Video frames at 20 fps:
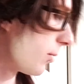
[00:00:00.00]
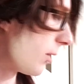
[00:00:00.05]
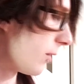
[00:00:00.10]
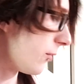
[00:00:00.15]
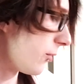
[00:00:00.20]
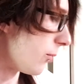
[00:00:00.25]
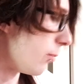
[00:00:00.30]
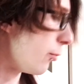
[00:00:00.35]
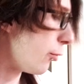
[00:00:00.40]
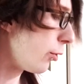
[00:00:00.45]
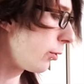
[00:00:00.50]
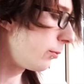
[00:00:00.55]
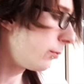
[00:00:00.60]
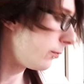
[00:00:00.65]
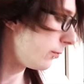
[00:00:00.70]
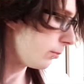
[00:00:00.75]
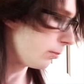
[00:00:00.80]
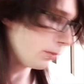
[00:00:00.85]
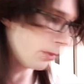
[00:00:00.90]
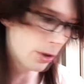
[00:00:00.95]
We have some
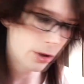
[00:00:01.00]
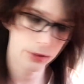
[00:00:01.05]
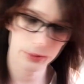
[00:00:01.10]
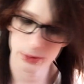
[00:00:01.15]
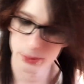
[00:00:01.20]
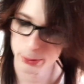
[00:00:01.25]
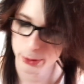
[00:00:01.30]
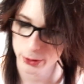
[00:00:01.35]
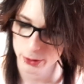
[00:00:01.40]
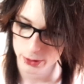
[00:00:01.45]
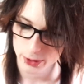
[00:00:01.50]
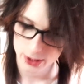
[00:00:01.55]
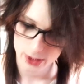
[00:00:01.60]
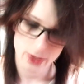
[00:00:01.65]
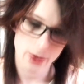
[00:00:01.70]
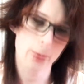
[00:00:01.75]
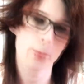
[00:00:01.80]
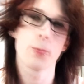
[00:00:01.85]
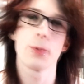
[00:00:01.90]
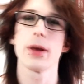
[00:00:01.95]
more Marvel
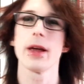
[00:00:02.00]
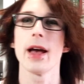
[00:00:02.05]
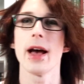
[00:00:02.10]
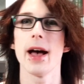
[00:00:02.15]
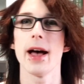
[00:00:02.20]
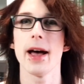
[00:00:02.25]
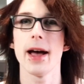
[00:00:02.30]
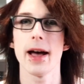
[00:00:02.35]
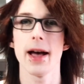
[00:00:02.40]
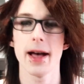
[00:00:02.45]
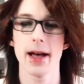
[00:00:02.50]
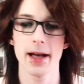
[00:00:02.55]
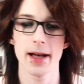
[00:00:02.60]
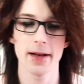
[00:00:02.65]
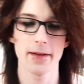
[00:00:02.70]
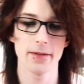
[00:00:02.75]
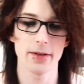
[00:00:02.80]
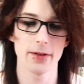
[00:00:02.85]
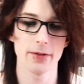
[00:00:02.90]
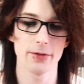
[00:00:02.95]
books. We
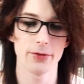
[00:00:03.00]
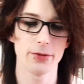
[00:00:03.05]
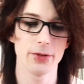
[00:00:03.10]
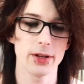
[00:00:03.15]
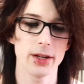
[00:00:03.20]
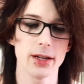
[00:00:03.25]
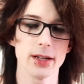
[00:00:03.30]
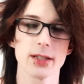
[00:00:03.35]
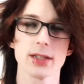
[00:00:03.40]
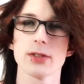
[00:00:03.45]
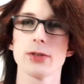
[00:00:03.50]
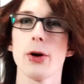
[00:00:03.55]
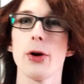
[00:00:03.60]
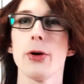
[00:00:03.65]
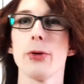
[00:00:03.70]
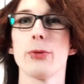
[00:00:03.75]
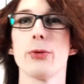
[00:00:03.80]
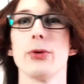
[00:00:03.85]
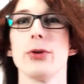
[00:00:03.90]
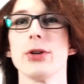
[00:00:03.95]
have the Star
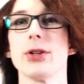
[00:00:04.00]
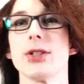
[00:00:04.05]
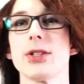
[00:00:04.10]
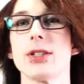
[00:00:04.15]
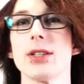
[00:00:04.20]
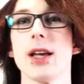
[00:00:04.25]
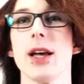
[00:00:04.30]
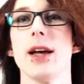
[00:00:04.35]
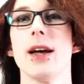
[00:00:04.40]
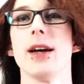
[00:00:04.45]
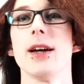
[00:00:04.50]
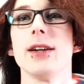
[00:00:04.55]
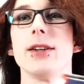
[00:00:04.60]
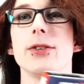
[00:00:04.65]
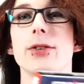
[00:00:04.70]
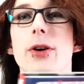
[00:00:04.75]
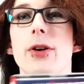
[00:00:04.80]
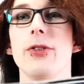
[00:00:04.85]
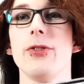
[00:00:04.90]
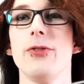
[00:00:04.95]
Wars
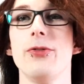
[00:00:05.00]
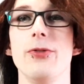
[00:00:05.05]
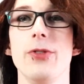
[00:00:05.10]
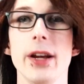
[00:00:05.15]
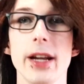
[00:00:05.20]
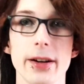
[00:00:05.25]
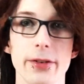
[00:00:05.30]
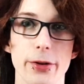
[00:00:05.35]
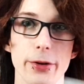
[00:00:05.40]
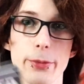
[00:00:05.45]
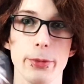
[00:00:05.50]
Darth Vader